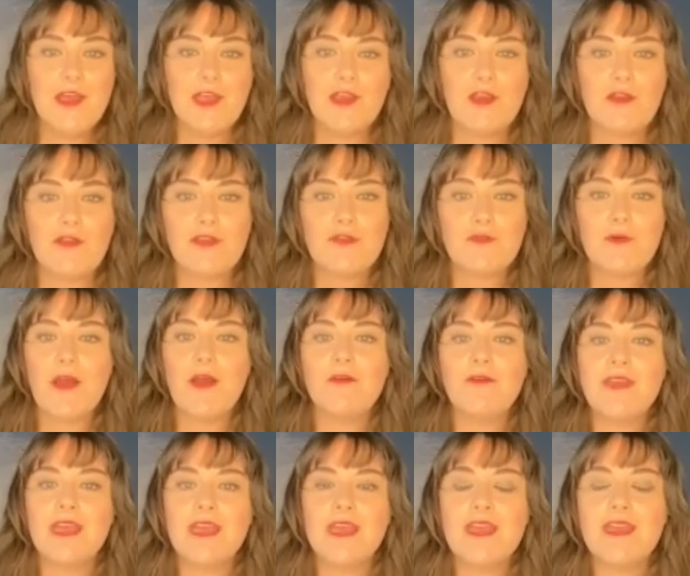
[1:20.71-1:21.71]
you're
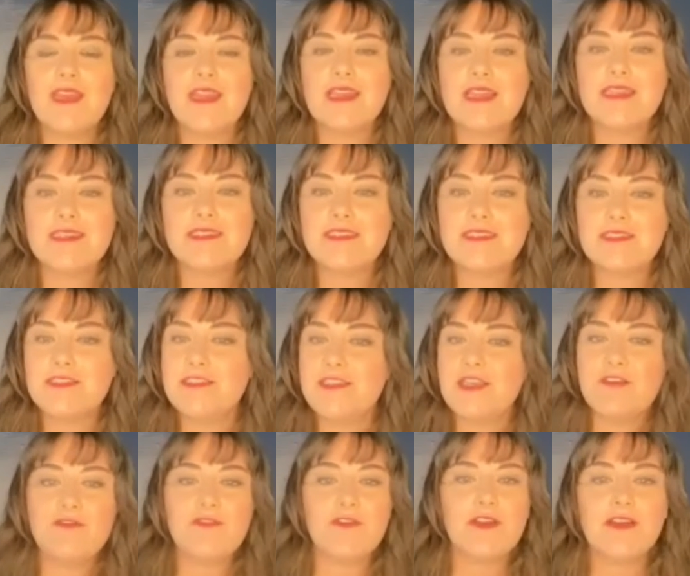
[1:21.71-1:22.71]
thrown in and it's
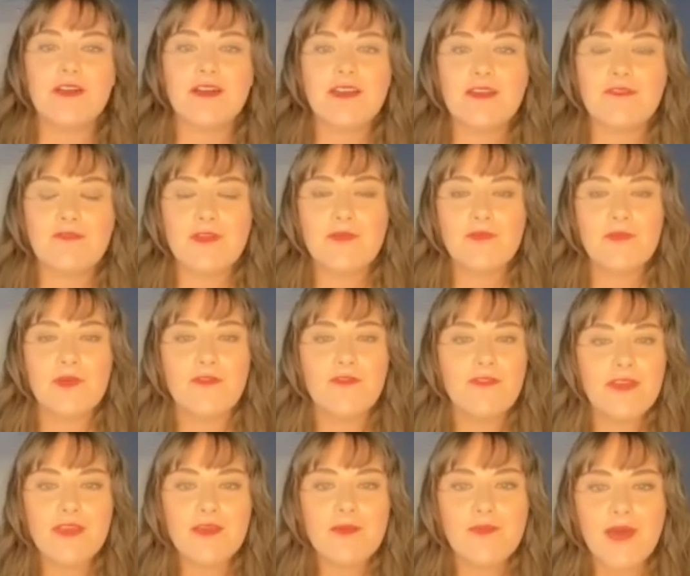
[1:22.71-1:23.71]
different on every
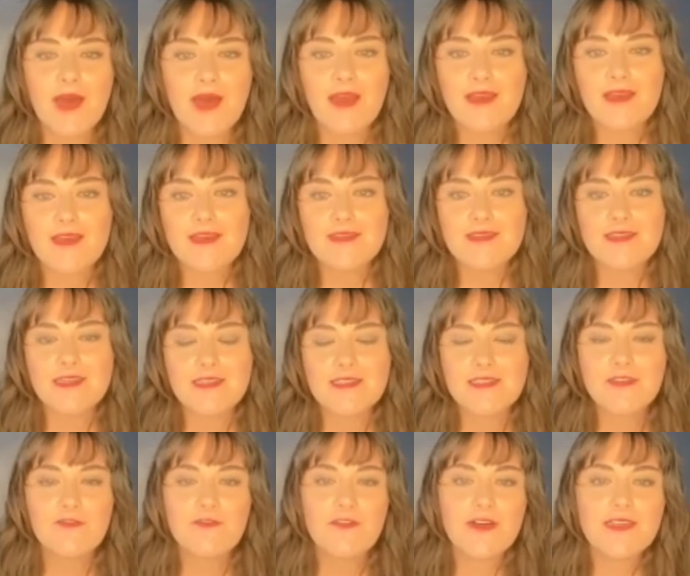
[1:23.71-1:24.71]
movie, but
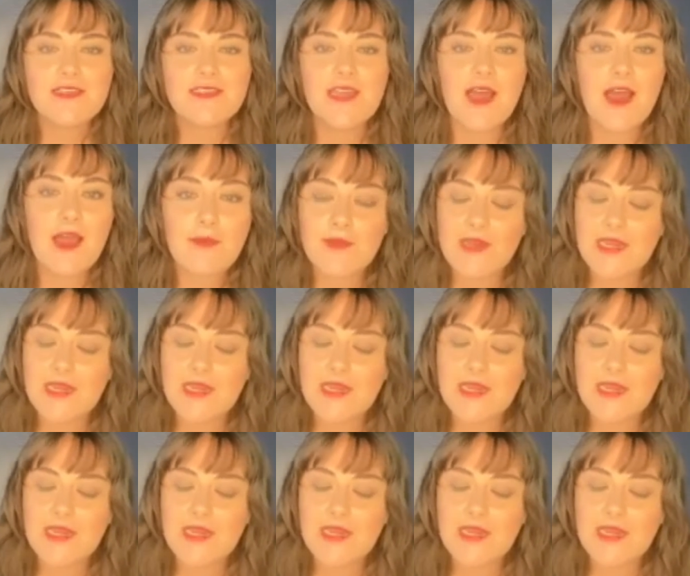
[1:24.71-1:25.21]
it's a fun time.